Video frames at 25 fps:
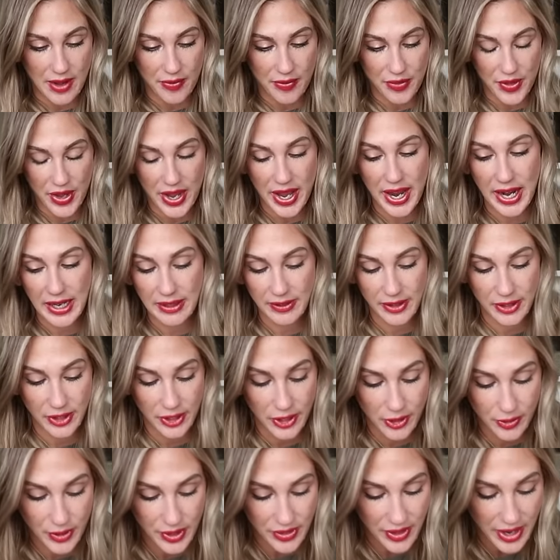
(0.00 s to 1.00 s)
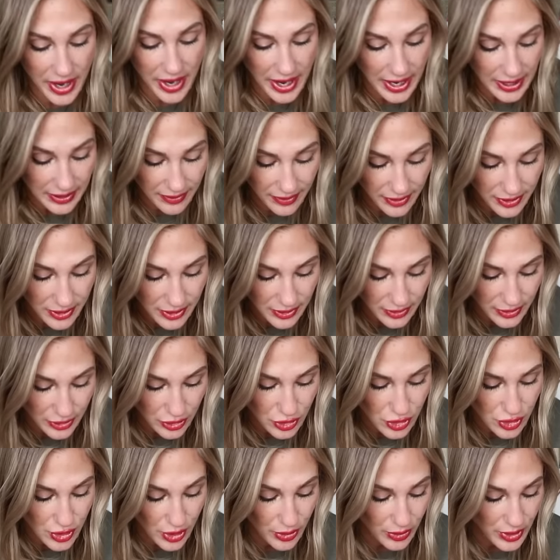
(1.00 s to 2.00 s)
and the highlighter. Okay, the highlighter
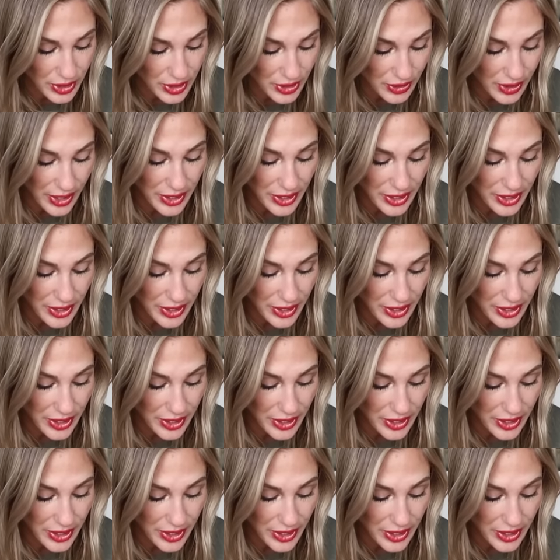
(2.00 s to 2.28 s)
looks so cute.